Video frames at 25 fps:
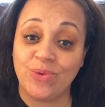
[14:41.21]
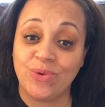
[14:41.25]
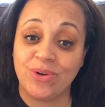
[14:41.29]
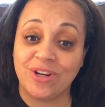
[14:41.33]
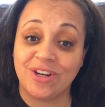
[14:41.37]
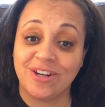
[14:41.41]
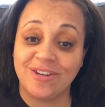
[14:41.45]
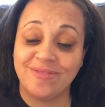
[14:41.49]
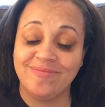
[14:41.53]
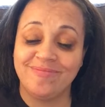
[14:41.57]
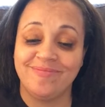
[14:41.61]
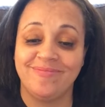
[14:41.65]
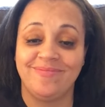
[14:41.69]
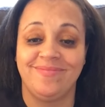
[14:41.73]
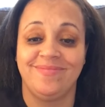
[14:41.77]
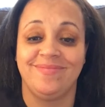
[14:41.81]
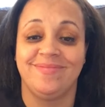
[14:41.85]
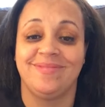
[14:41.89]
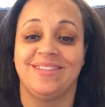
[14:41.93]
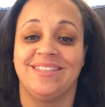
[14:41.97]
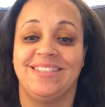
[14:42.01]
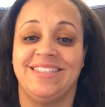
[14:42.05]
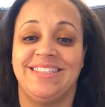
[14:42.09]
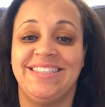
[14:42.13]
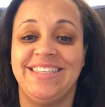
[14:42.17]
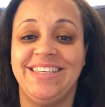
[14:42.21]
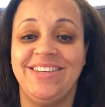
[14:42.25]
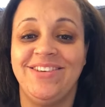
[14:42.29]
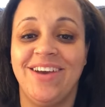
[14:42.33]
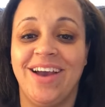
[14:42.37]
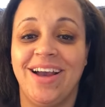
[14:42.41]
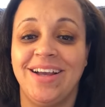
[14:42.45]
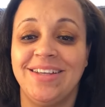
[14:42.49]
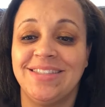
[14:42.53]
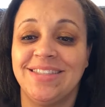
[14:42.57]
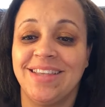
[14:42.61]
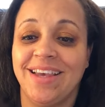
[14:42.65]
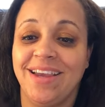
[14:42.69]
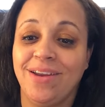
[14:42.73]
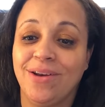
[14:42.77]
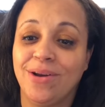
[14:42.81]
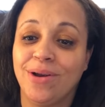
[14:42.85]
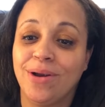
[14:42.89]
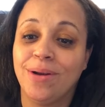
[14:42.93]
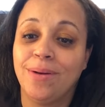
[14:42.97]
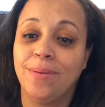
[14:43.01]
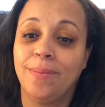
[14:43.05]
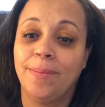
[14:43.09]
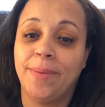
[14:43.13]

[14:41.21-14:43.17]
order. See you guys later.